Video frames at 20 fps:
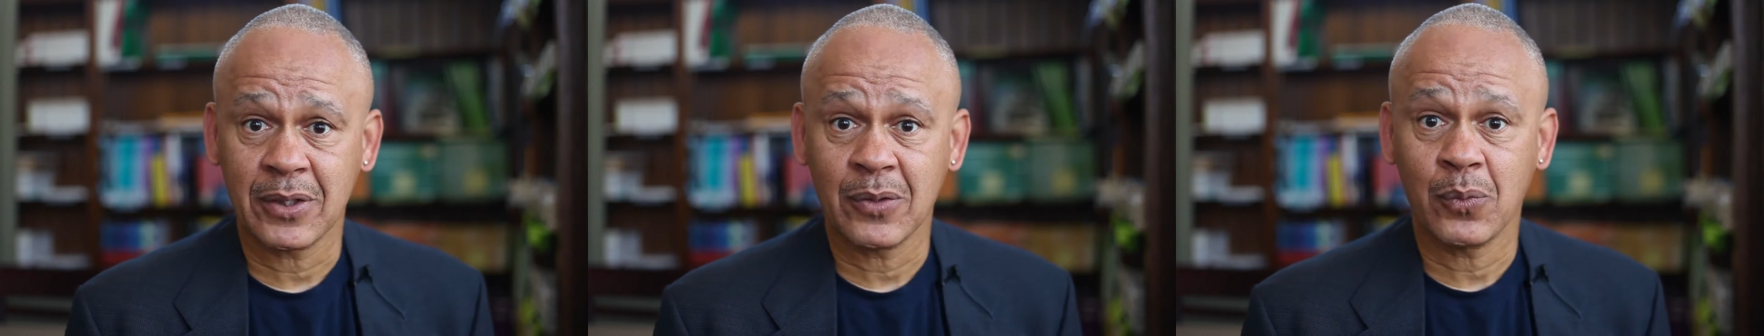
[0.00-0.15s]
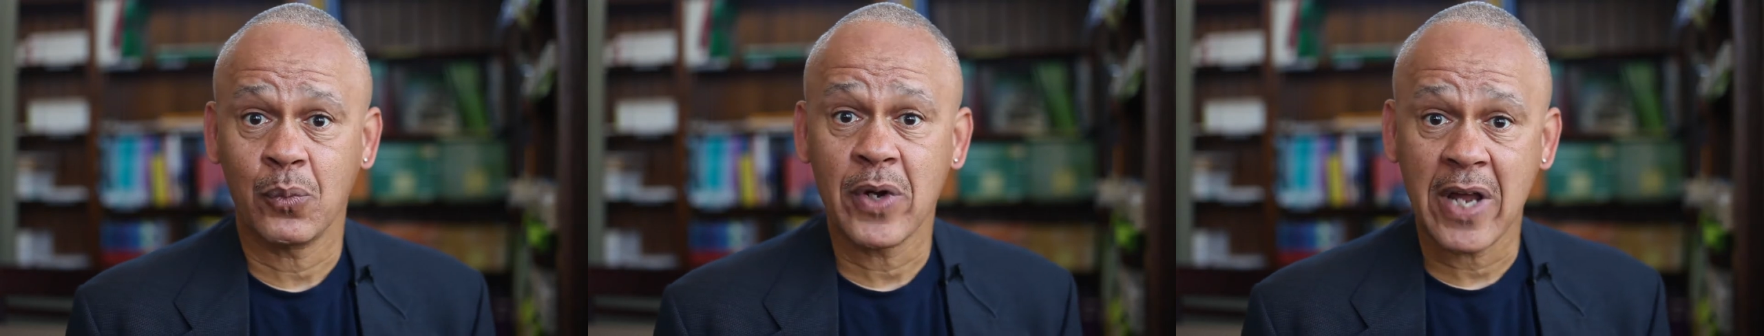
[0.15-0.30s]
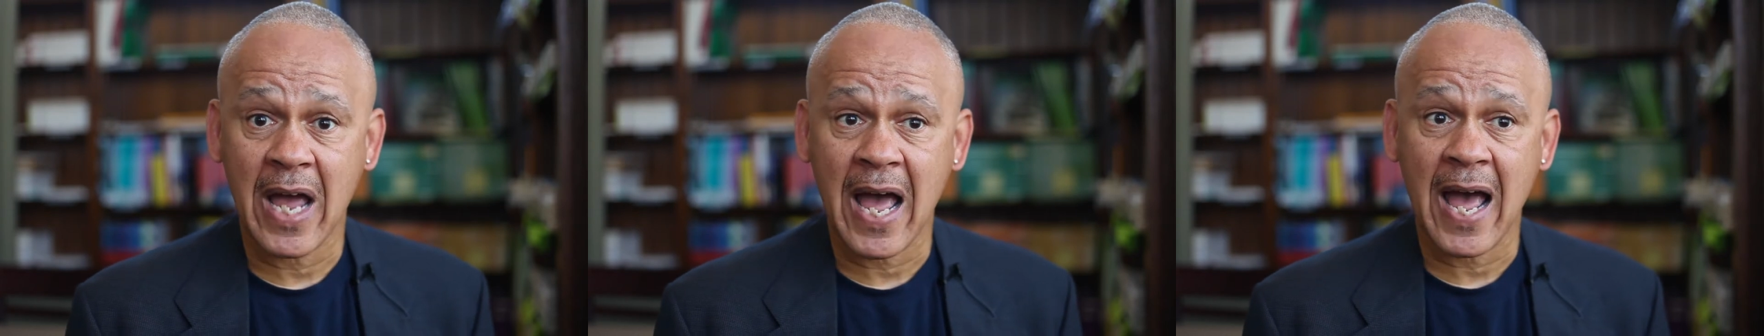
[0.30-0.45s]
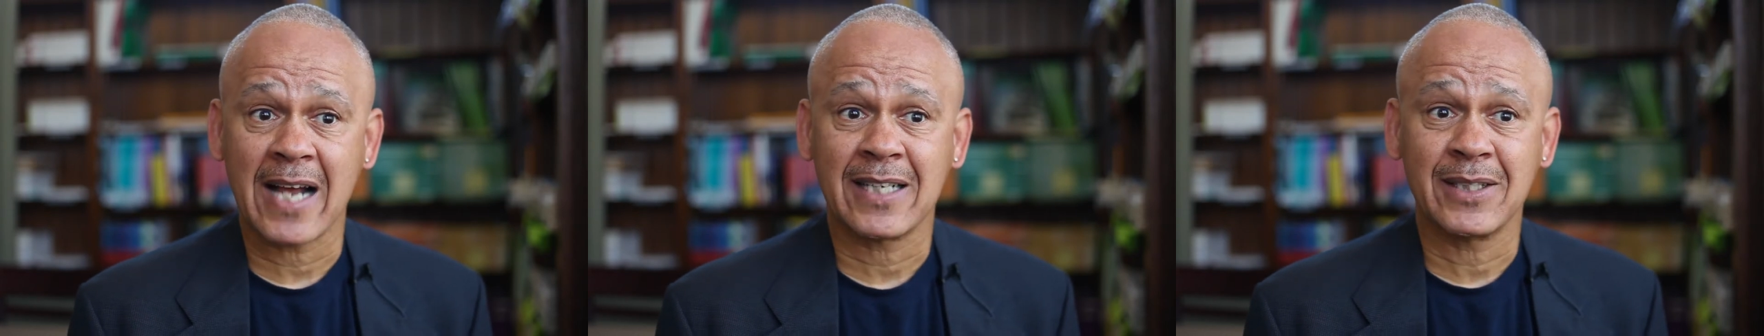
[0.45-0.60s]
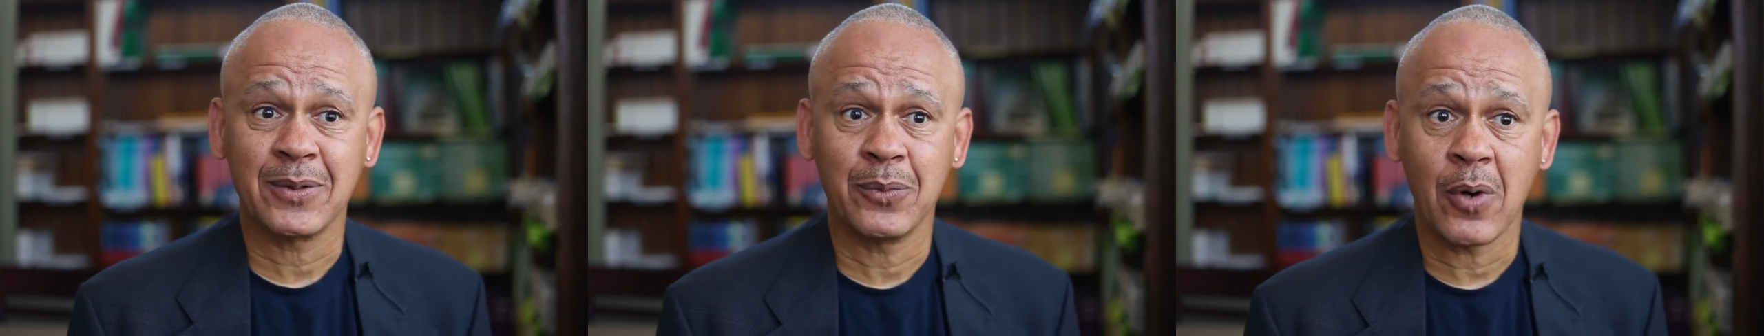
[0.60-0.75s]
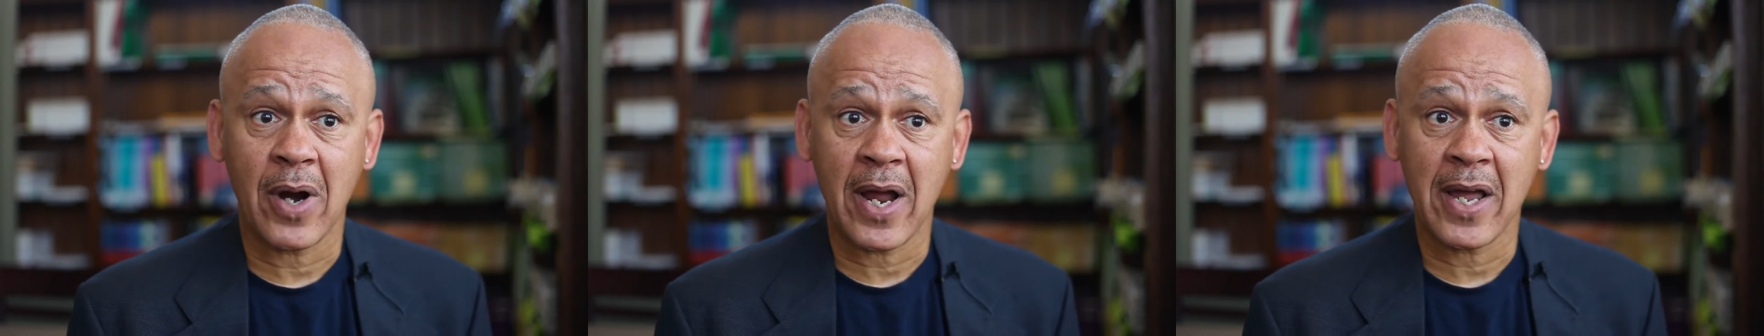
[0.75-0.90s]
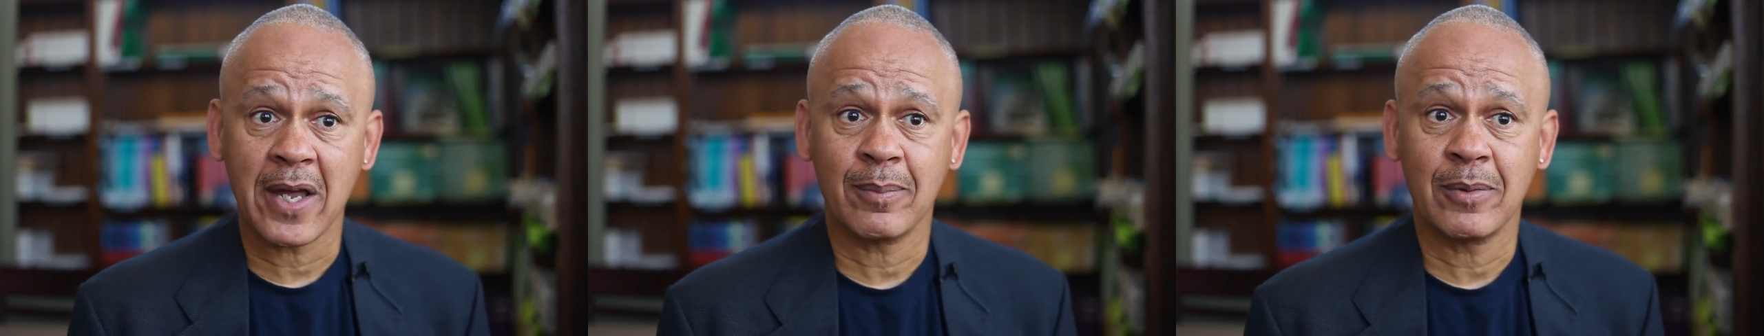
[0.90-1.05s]
we actually
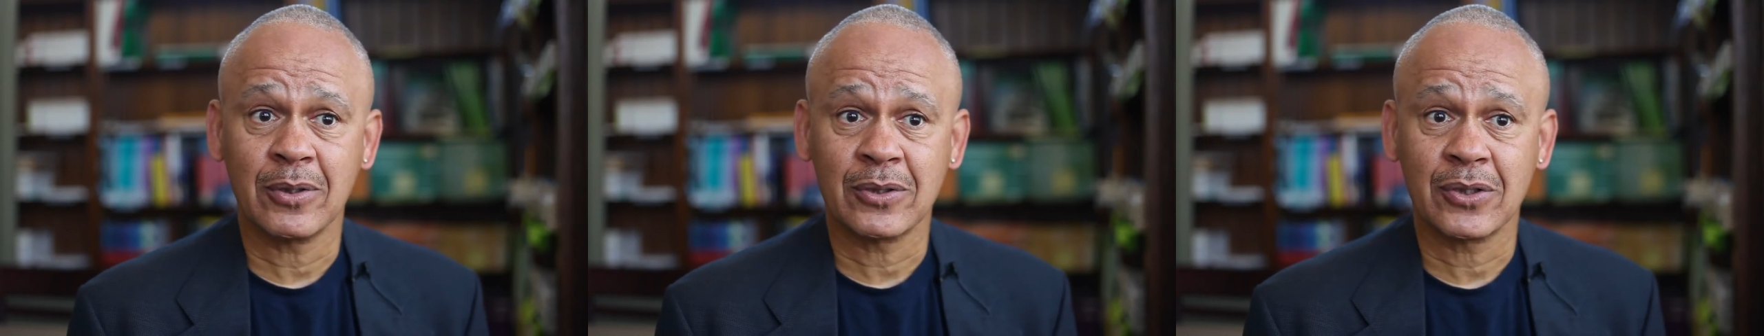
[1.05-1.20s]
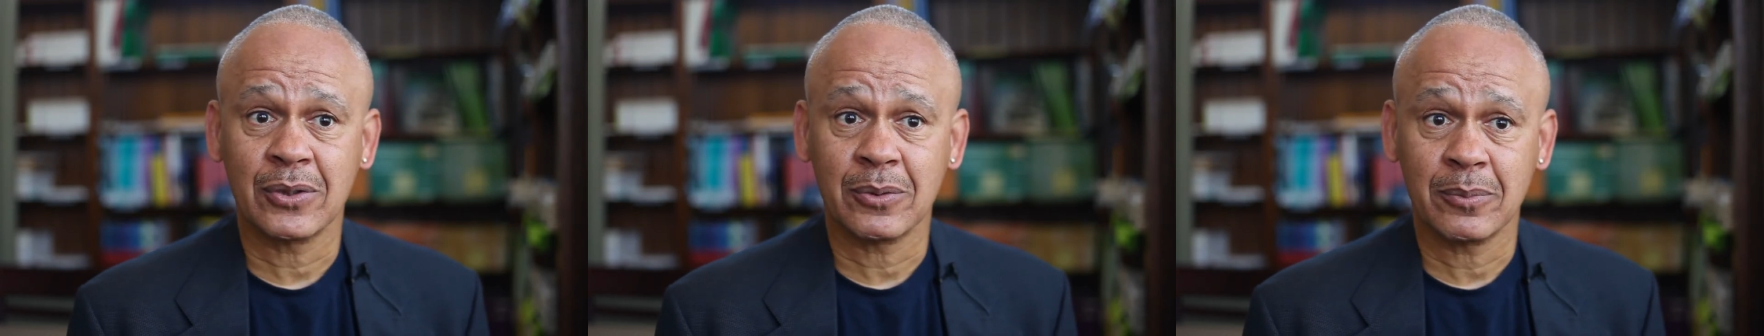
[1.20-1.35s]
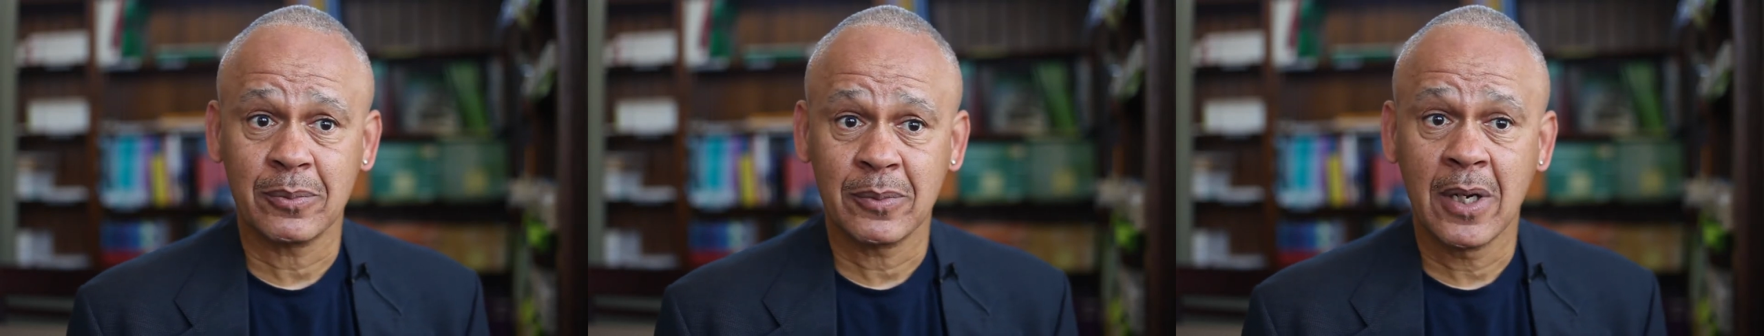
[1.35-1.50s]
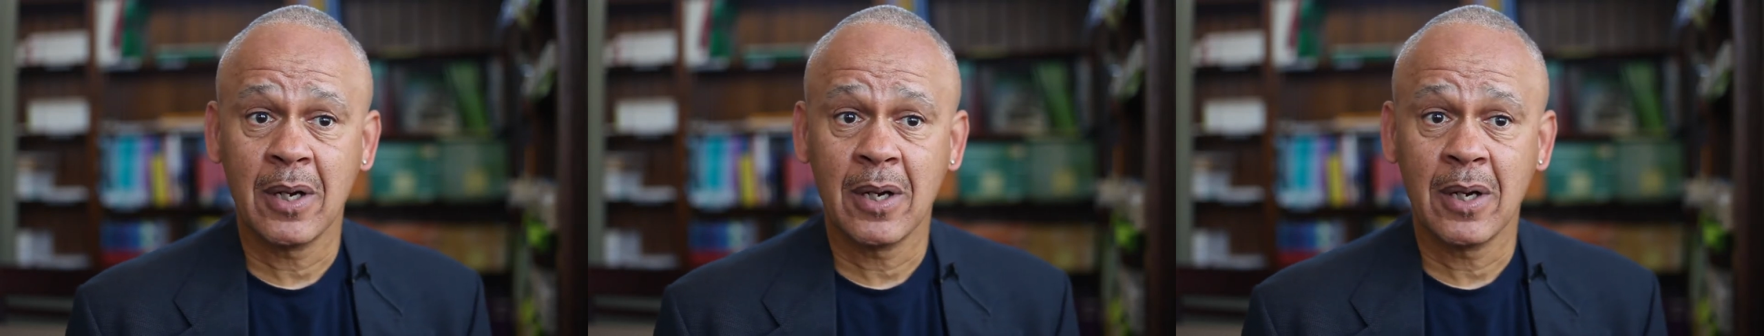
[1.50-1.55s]
were able to